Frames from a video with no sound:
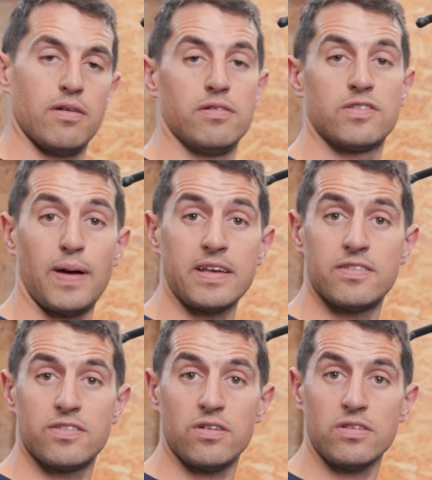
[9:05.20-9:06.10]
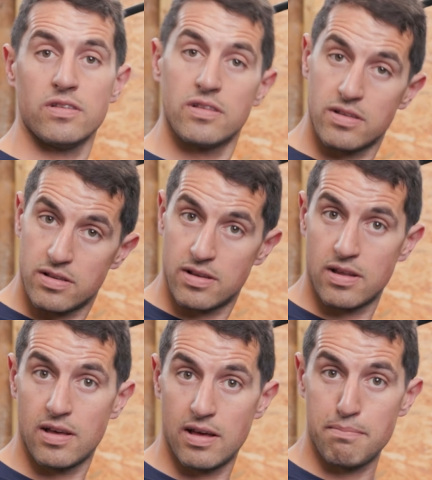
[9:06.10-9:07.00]
spacer's on,
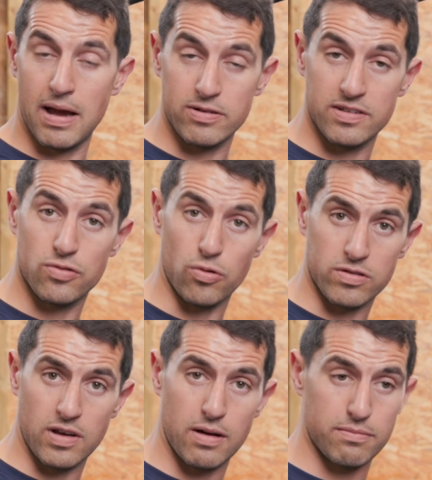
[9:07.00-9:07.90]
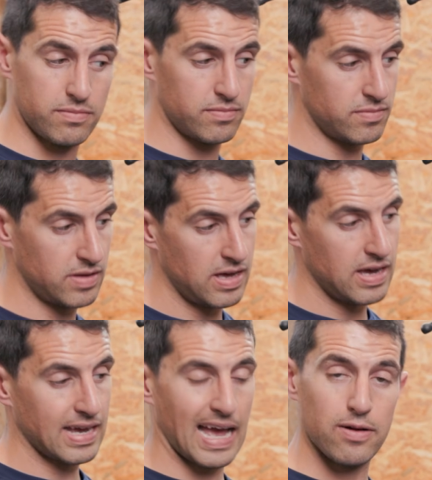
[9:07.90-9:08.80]
mount is torqued up,
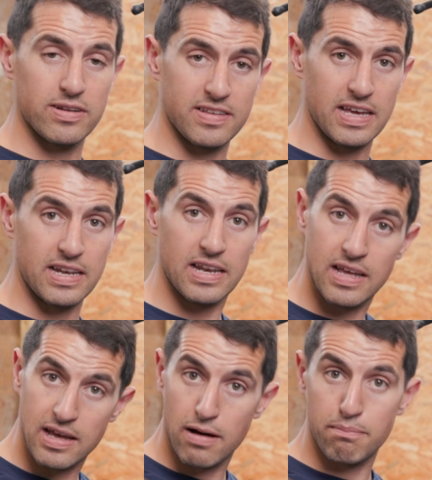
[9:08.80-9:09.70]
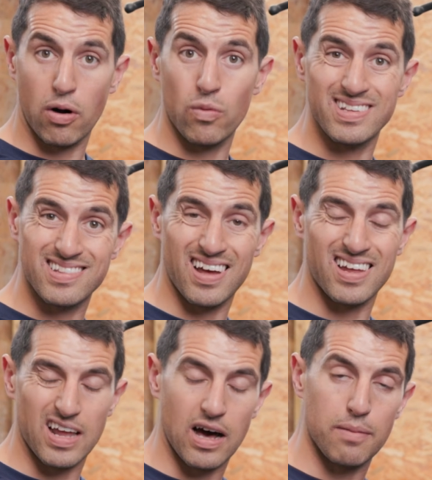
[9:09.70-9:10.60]
cowl is in, bolt is
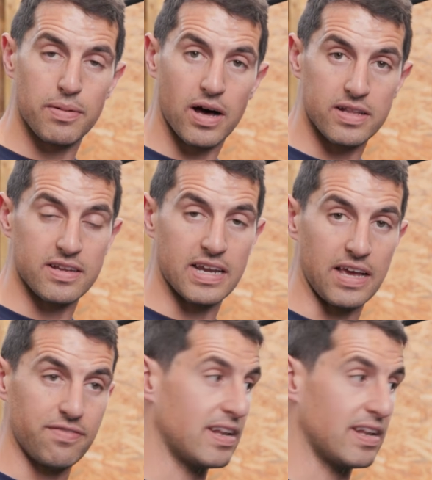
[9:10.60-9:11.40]
done up underneath.